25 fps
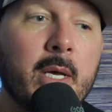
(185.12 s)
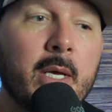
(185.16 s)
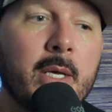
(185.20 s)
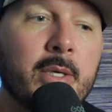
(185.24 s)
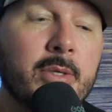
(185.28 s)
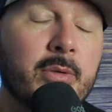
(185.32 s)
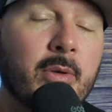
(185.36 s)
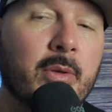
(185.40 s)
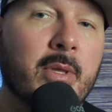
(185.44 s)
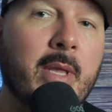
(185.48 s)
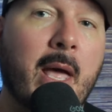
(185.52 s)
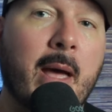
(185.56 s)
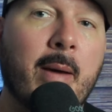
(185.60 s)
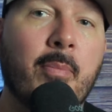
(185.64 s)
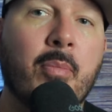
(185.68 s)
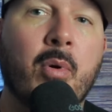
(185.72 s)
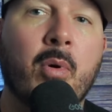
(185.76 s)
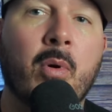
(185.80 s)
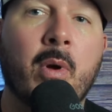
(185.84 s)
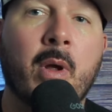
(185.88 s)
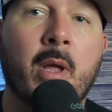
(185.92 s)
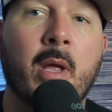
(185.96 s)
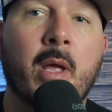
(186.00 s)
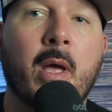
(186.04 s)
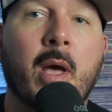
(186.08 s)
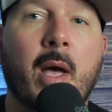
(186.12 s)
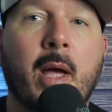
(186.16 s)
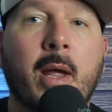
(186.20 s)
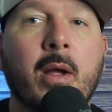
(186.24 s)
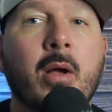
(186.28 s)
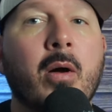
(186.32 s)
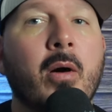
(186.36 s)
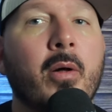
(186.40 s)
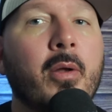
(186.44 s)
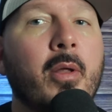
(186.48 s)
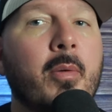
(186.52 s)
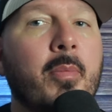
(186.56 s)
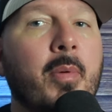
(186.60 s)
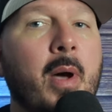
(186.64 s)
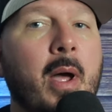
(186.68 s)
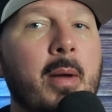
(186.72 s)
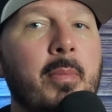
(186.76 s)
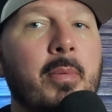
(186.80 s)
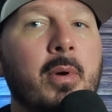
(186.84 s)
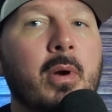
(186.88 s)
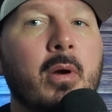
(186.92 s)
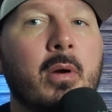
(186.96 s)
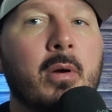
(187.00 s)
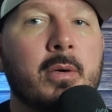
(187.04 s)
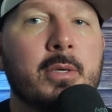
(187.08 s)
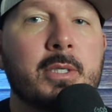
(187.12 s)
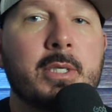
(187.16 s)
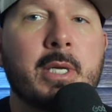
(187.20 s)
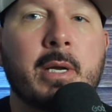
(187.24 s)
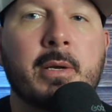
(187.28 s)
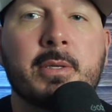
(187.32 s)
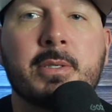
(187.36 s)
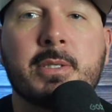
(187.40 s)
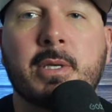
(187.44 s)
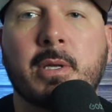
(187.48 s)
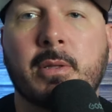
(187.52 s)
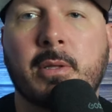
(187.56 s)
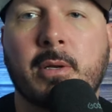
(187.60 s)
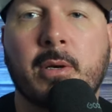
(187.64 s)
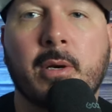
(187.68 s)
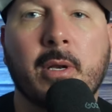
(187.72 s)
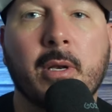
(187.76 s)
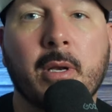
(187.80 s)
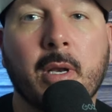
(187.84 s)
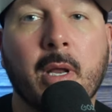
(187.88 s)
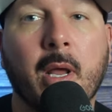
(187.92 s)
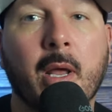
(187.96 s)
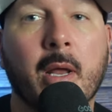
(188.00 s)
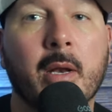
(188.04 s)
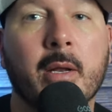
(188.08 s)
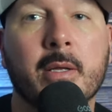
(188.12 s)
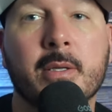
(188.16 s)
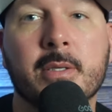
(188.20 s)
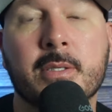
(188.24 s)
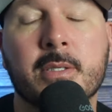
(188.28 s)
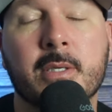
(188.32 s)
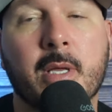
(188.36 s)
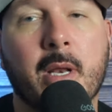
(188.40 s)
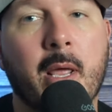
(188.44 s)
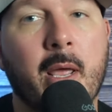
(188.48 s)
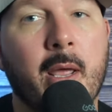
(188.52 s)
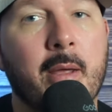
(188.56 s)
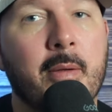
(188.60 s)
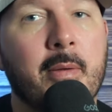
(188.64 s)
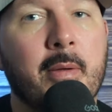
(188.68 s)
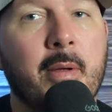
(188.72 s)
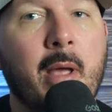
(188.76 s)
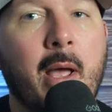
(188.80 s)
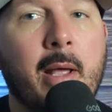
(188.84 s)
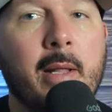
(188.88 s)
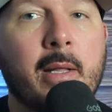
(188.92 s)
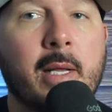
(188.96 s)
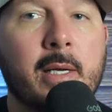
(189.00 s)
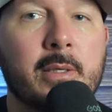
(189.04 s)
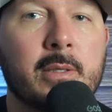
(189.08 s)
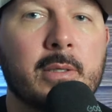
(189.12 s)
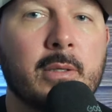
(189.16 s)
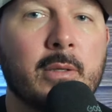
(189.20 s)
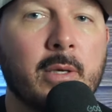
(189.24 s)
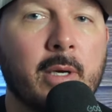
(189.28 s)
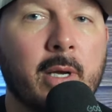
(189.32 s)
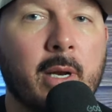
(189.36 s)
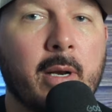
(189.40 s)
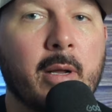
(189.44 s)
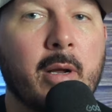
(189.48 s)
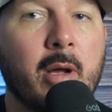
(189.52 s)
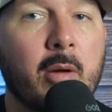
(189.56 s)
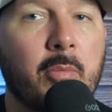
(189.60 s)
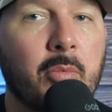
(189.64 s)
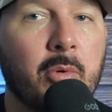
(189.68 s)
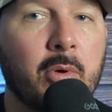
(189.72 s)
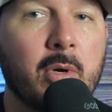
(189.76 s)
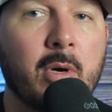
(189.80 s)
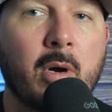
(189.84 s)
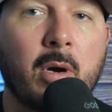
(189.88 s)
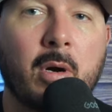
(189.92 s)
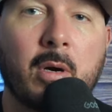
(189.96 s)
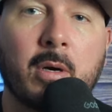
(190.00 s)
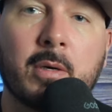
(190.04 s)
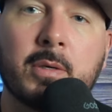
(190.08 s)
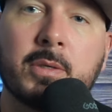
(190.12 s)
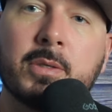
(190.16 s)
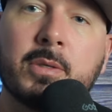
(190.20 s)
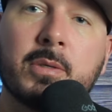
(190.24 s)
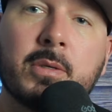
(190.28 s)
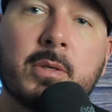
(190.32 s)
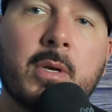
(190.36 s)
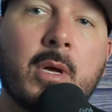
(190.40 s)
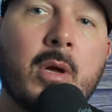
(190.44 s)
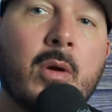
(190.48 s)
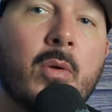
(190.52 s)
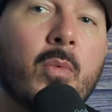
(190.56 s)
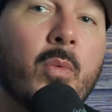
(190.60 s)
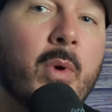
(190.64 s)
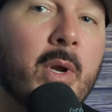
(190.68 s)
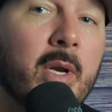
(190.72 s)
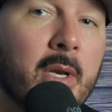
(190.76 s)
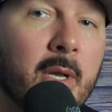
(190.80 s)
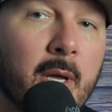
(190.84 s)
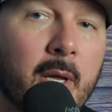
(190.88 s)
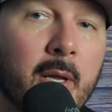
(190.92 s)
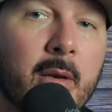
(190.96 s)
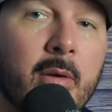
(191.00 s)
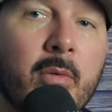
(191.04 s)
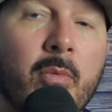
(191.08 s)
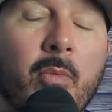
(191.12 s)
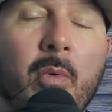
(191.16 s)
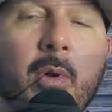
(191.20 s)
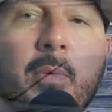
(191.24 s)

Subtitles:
So at that point, I called up Hypercars down in Southern Indiana and said, hey, I'd like to look at a couple of cars. We did.